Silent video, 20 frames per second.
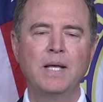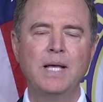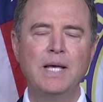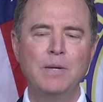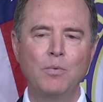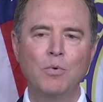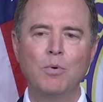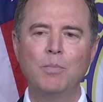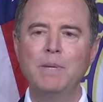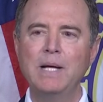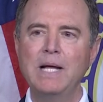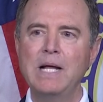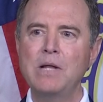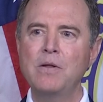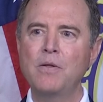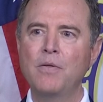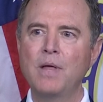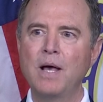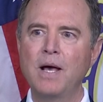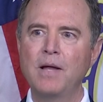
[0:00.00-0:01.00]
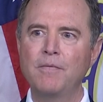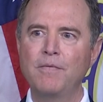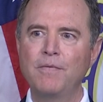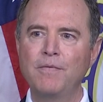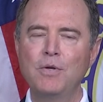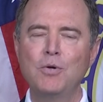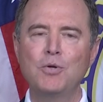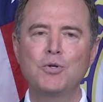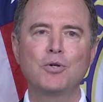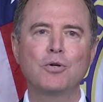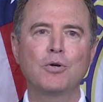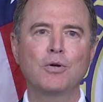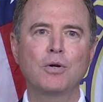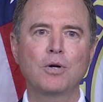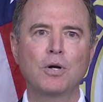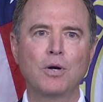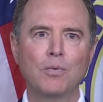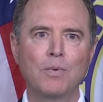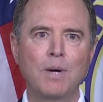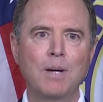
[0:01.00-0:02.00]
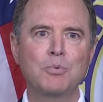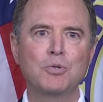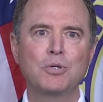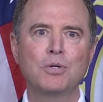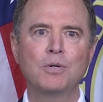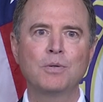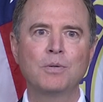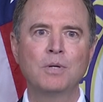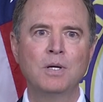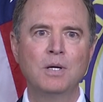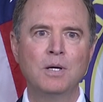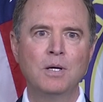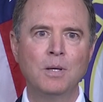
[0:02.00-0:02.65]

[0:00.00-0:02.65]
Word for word: It will mean that future corruption,